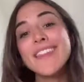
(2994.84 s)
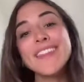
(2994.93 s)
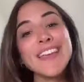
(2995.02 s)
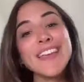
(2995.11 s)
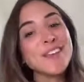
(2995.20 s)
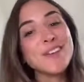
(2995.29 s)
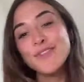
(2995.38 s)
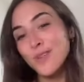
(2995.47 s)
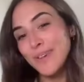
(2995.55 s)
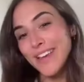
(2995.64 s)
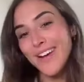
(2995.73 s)
listened, thank you
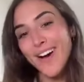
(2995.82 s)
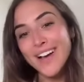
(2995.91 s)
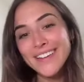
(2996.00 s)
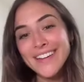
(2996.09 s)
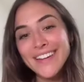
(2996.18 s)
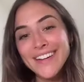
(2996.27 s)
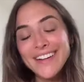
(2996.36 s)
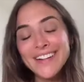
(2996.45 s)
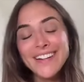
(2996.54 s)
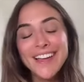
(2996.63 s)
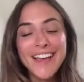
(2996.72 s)
for being on
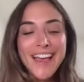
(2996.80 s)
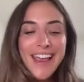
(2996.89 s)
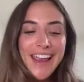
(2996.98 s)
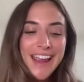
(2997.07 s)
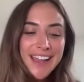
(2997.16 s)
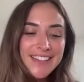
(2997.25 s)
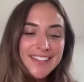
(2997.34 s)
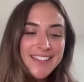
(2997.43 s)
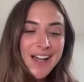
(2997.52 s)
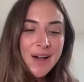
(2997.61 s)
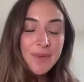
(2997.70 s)
here.
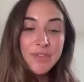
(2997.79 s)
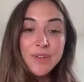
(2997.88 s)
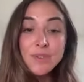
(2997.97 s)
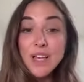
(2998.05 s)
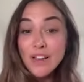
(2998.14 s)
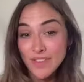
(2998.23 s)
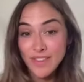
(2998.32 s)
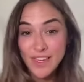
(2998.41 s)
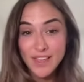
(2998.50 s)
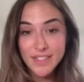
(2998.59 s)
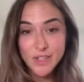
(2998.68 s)
And if you loved
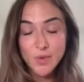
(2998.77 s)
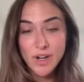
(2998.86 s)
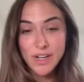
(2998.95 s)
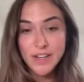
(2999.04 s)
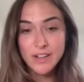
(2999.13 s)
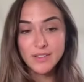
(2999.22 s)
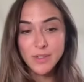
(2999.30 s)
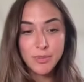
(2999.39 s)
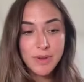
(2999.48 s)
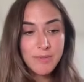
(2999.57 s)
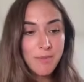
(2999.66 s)
this and you want to hear a
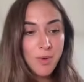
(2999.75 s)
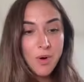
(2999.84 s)
little bit